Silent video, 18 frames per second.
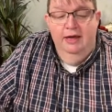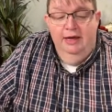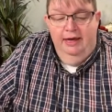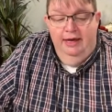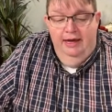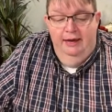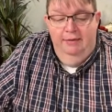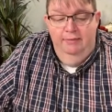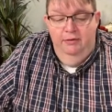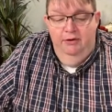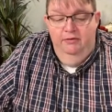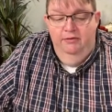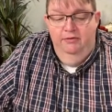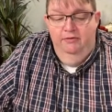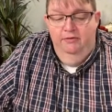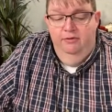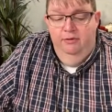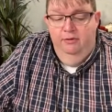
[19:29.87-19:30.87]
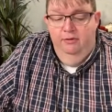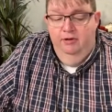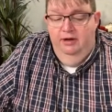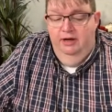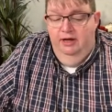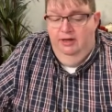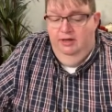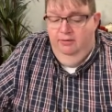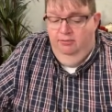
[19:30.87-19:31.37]
keep moving forward
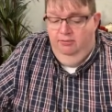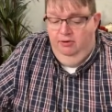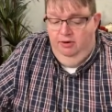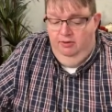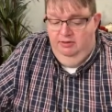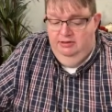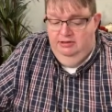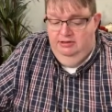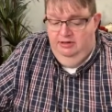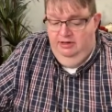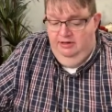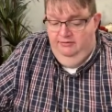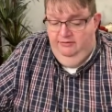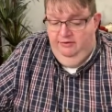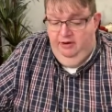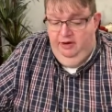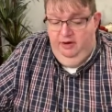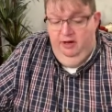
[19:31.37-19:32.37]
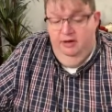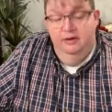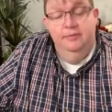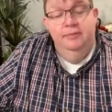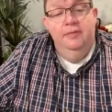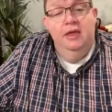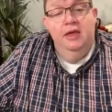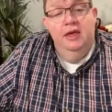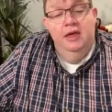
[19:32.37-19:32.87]
in the promise of god
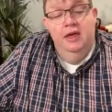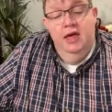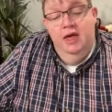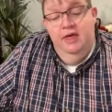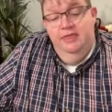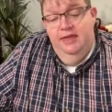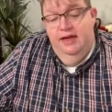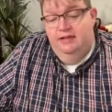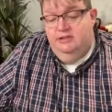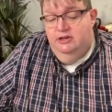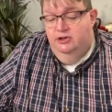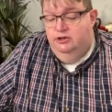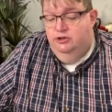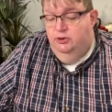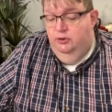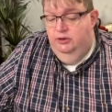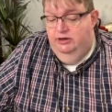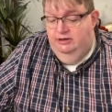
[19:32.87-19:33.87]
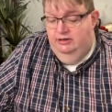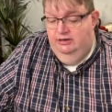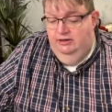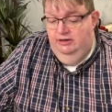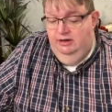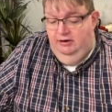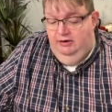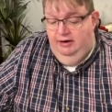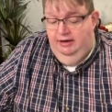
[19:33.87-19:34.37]
that's our story
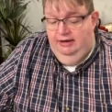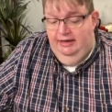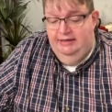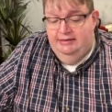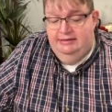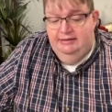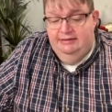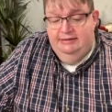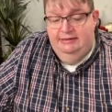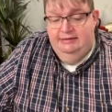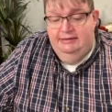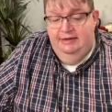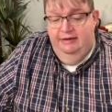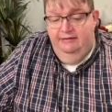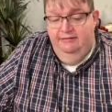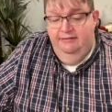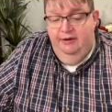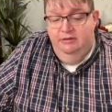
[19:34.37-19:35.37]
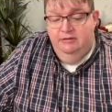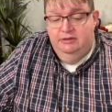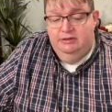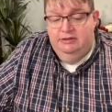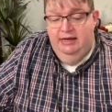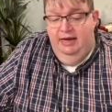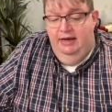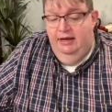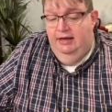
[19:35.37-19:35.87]
or our lesson today
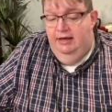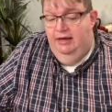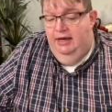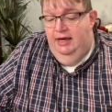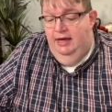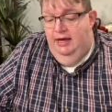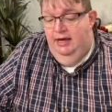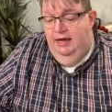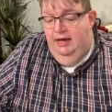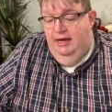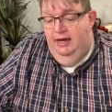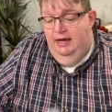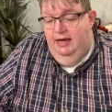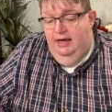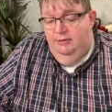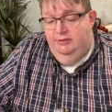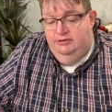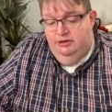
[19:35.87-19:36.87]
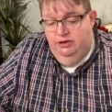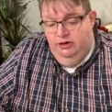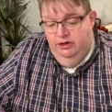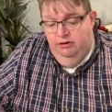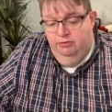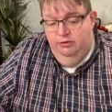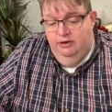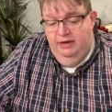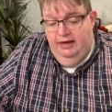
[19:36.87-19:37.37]
folks and uh, it was a
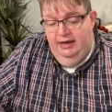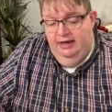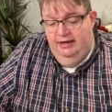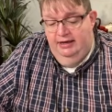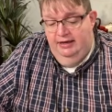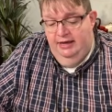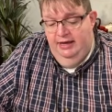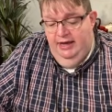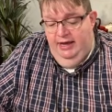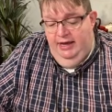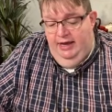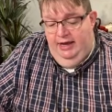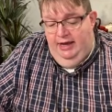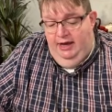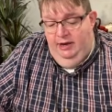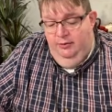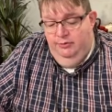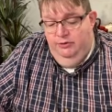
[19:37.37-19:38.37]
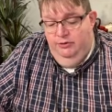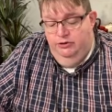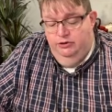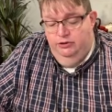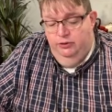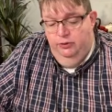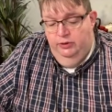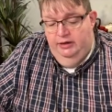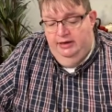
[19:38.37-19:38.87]
good one and i hope you
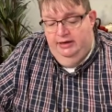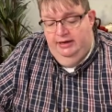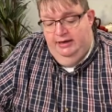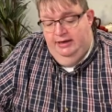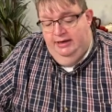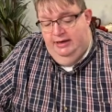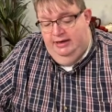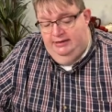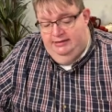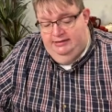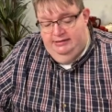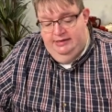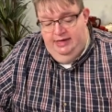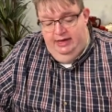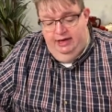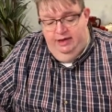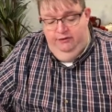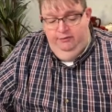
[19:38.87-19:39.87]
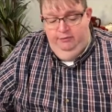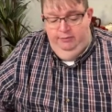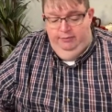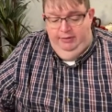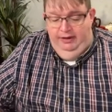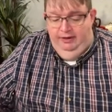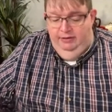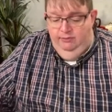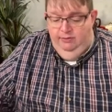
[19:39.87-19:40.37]
enjoyed it and i just thank you for
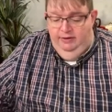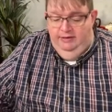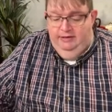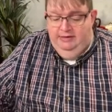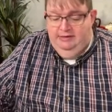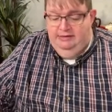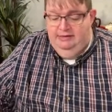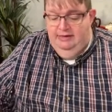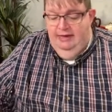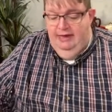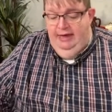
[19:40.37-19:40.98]
being with us